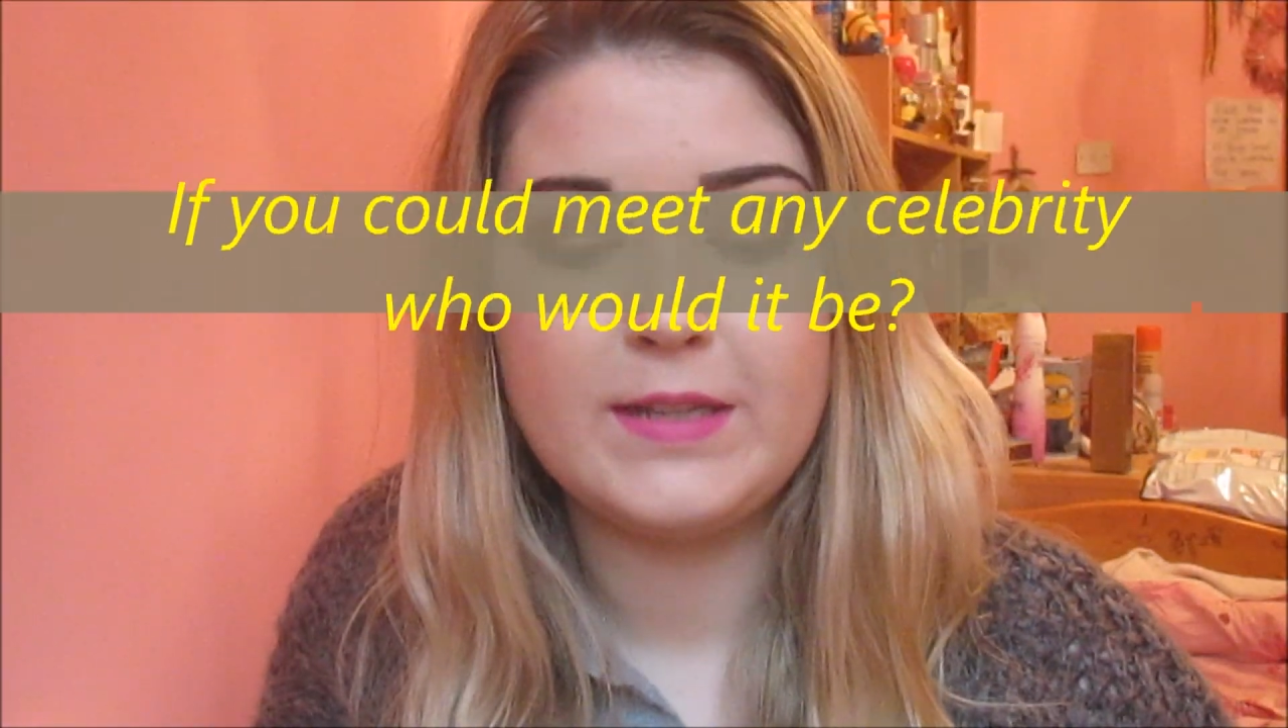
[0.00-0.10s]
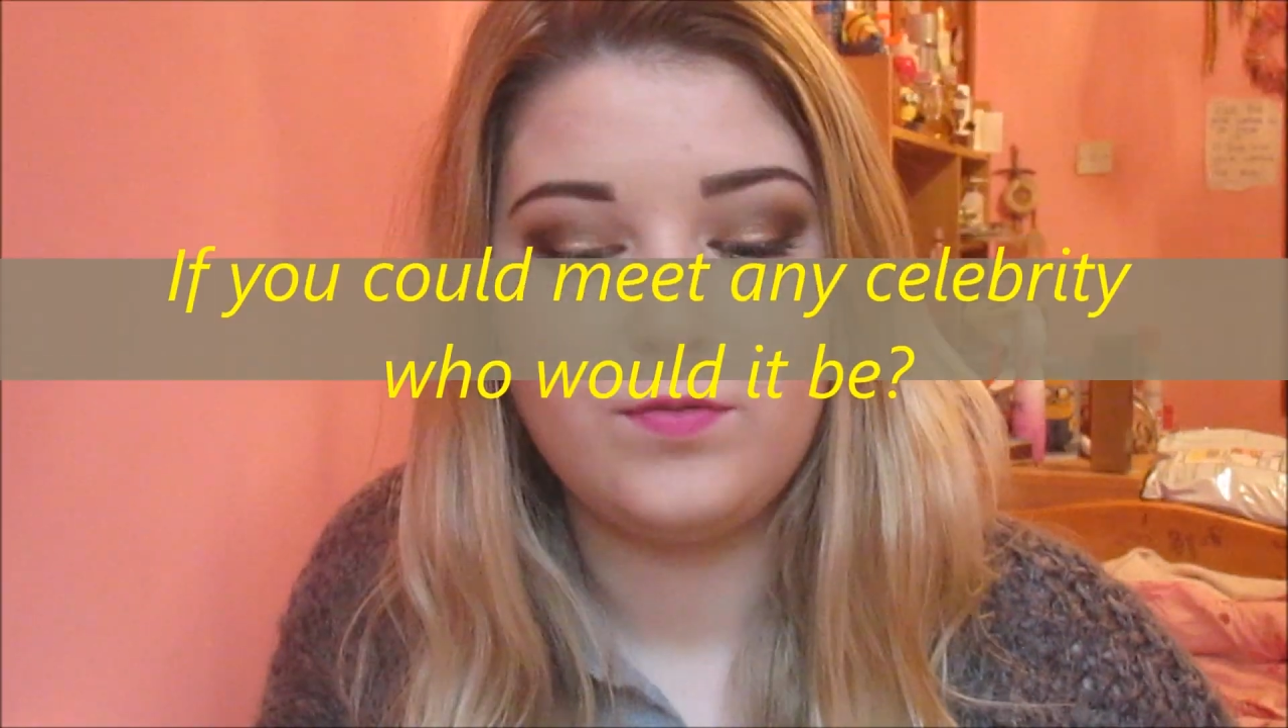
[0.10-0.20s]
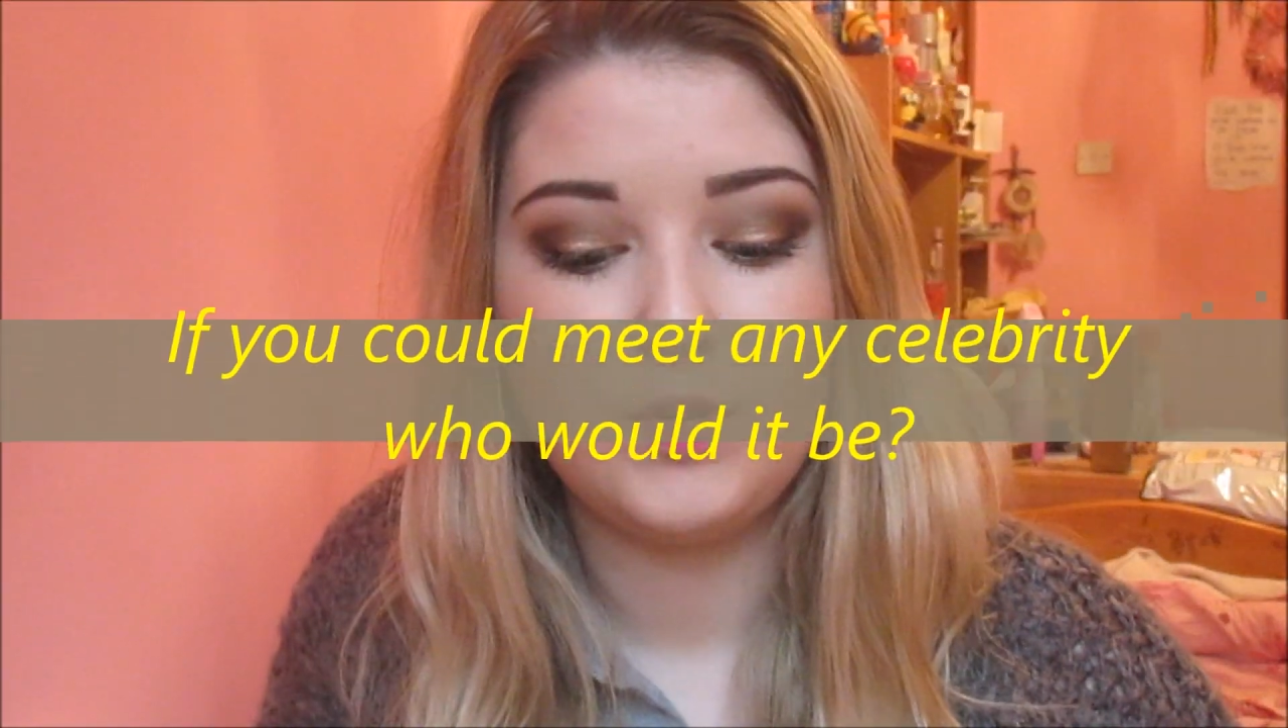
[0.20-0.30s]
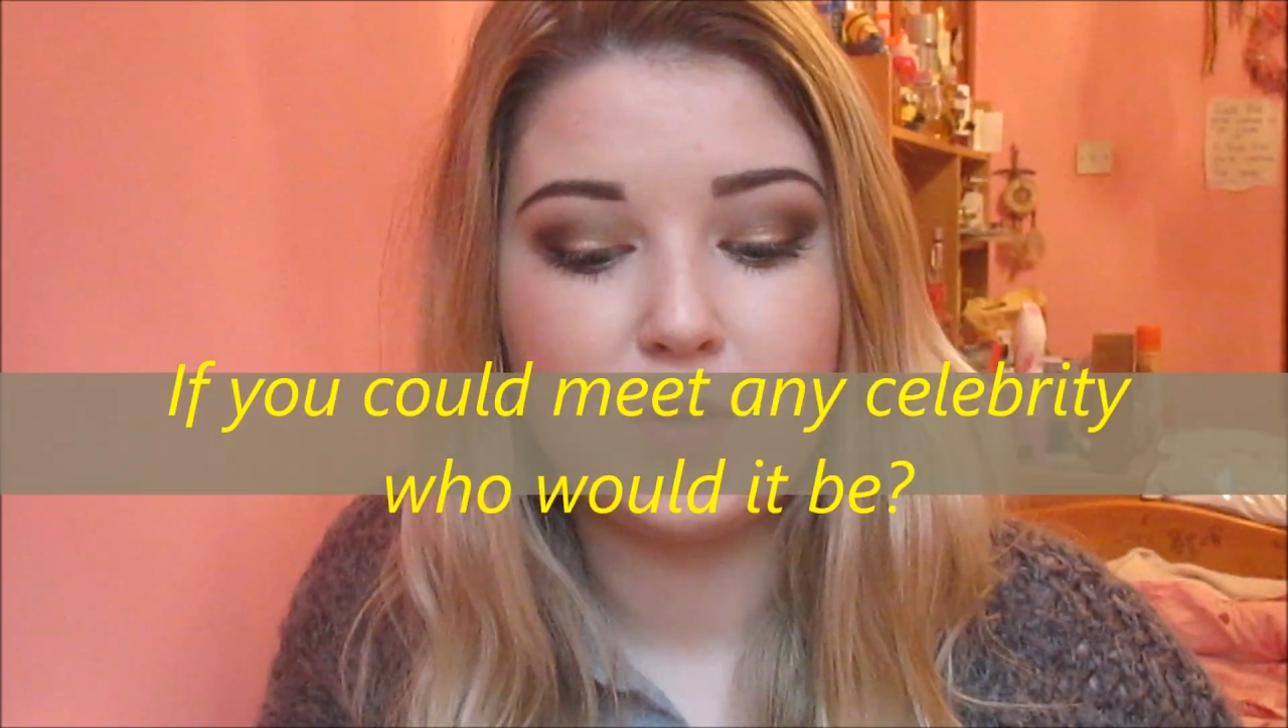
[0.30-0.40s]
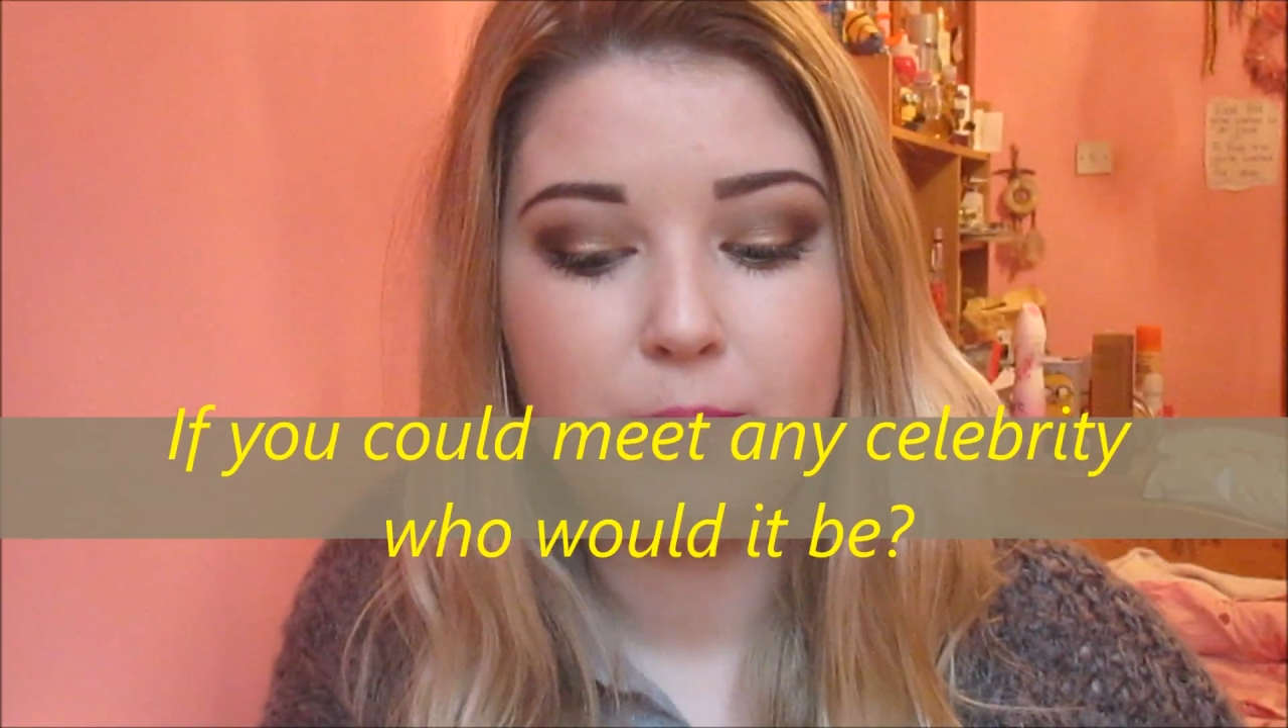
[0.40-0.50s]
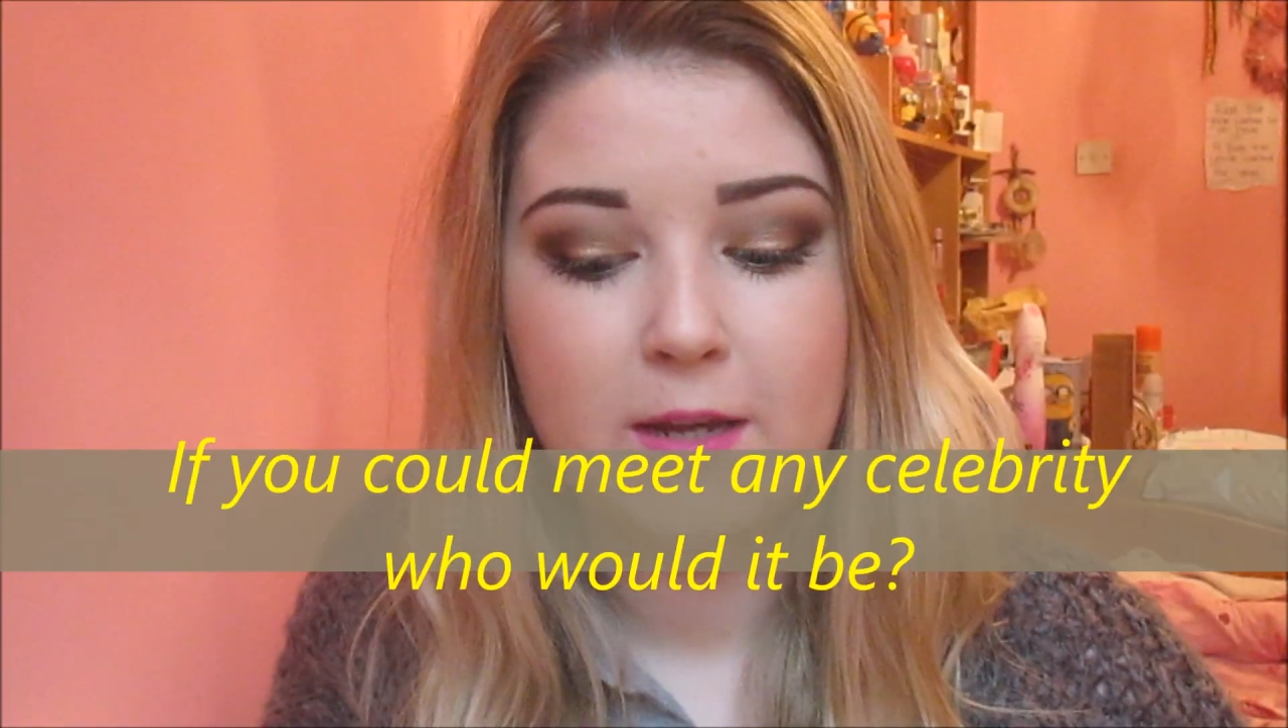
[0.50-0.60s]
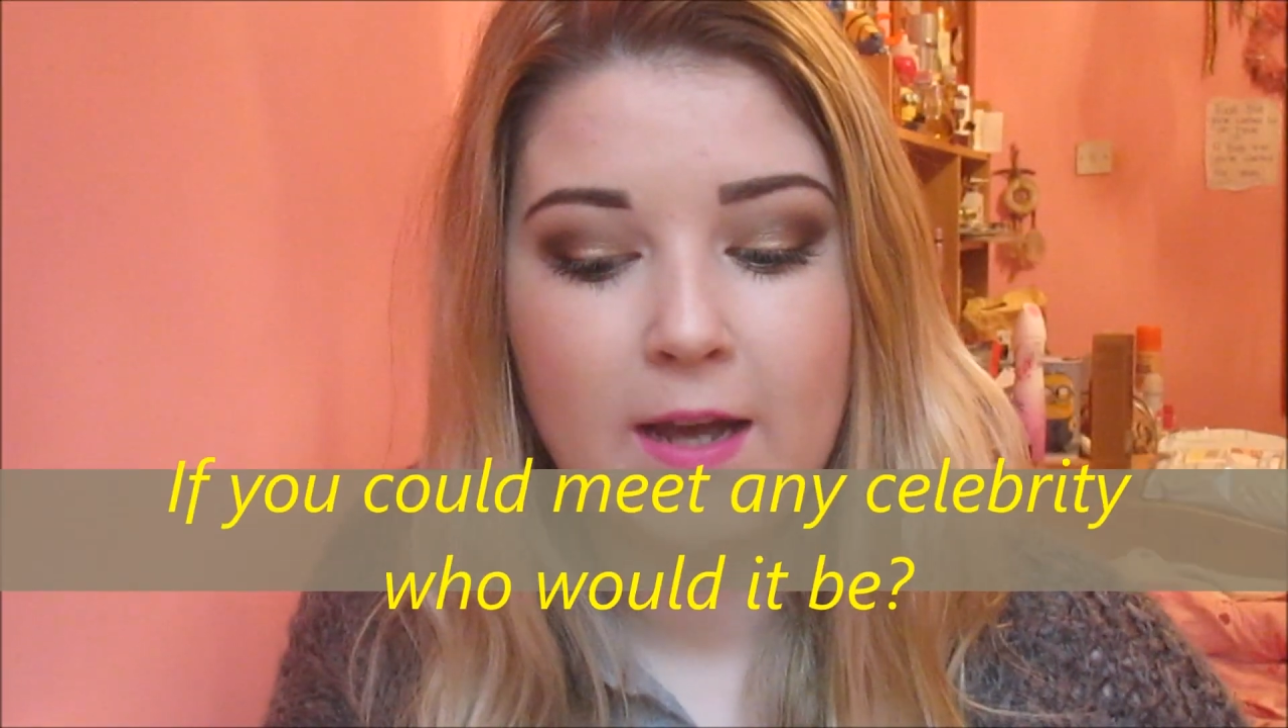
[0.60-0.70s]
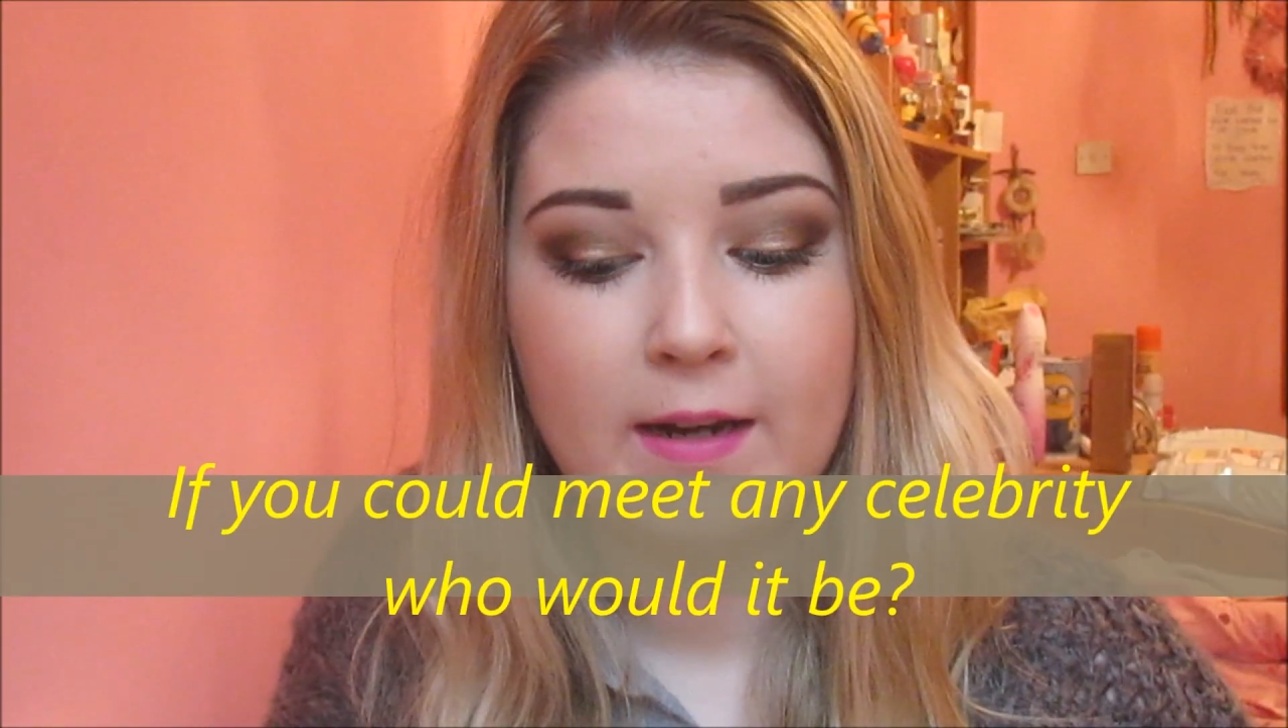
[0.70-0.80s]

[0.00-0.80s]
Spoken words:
if you could meet